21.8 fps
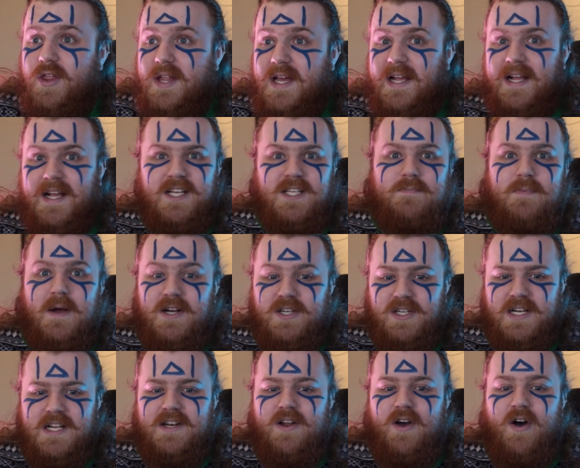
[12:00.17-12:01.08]
thing,
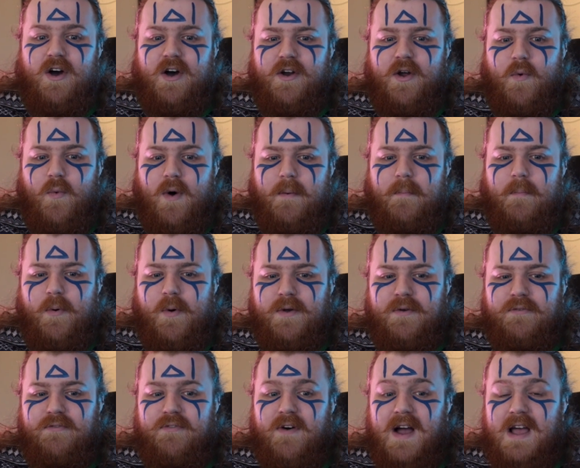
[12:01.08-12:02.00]
especially not on a
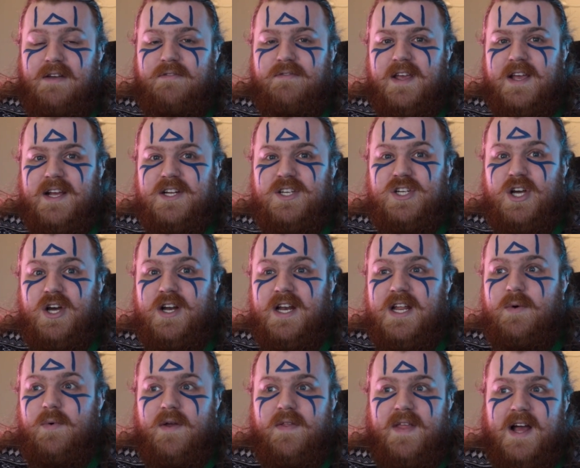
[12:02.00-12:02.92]
1.5-year
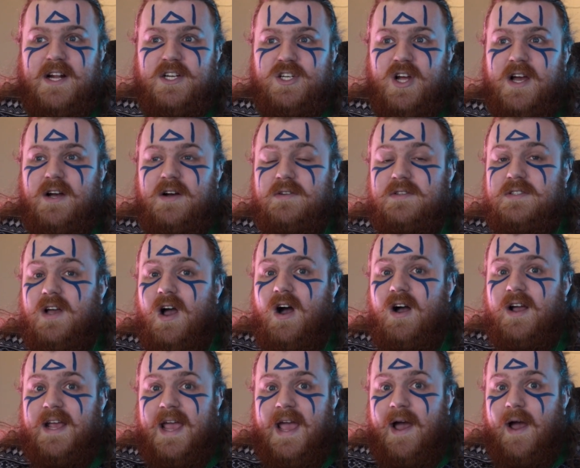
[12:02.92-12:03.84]
journey where that child
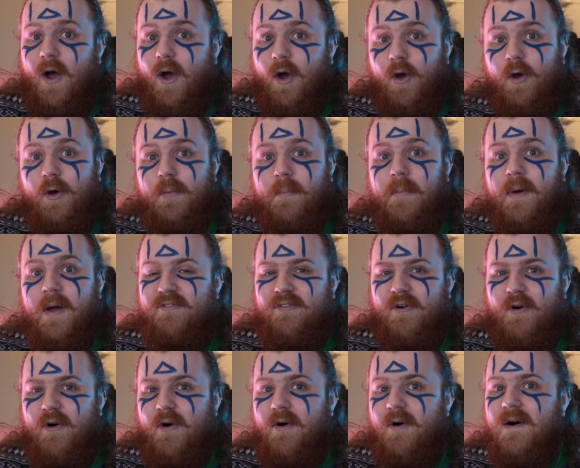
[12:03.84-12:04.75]
can't get home
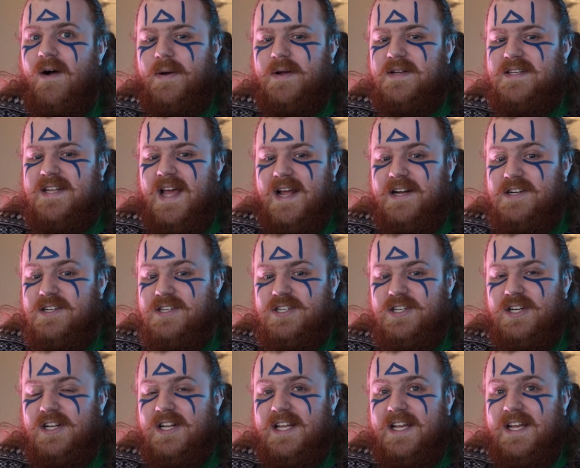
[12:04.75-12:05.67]
for
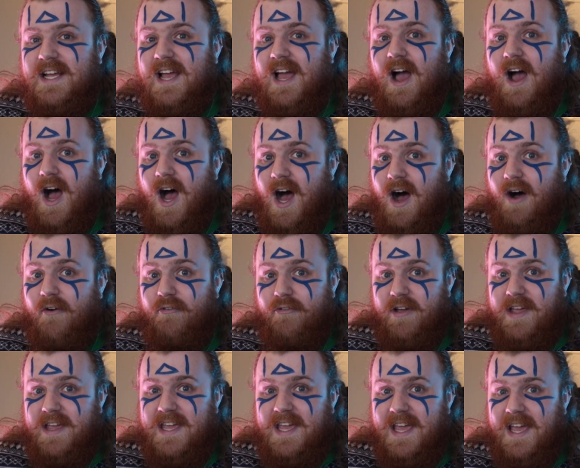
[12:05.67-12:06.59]
potentially half
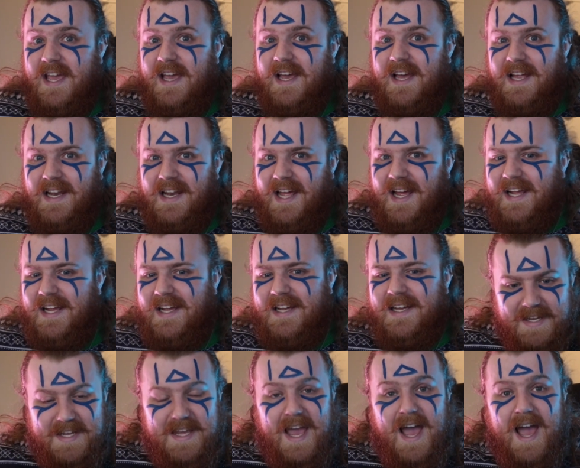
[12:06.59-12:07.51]
a year. Like,
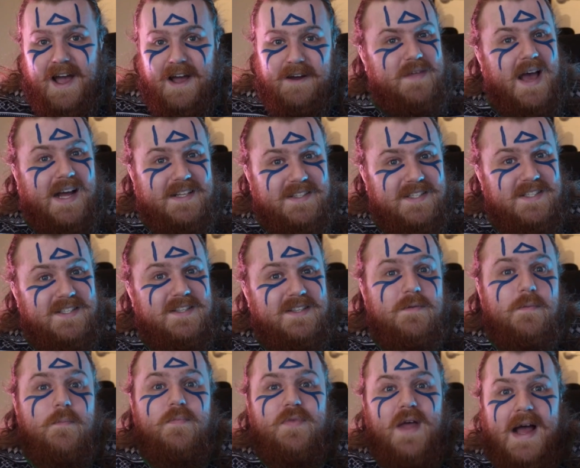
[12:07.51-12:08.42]
yeah, that's
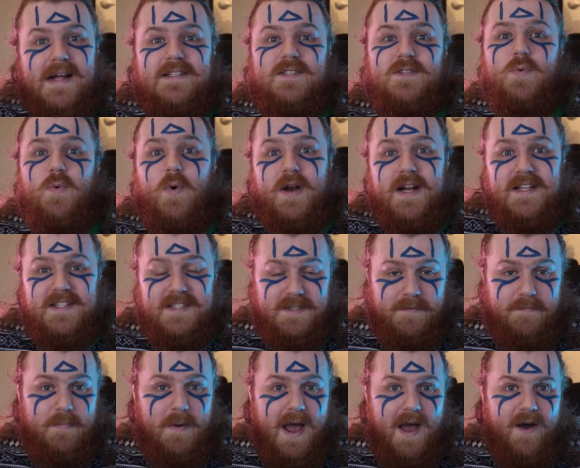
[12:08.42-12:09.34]
what it's
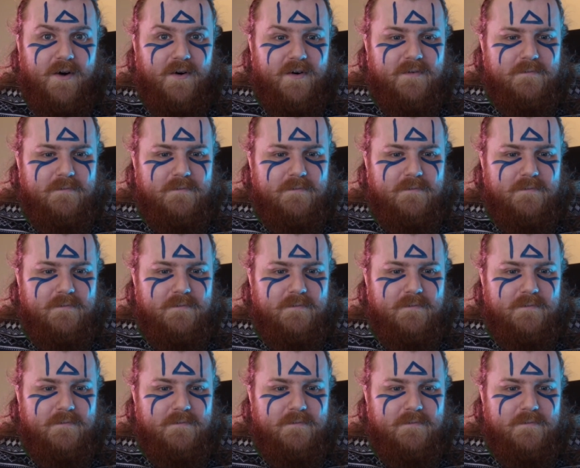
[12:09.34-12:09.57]
about.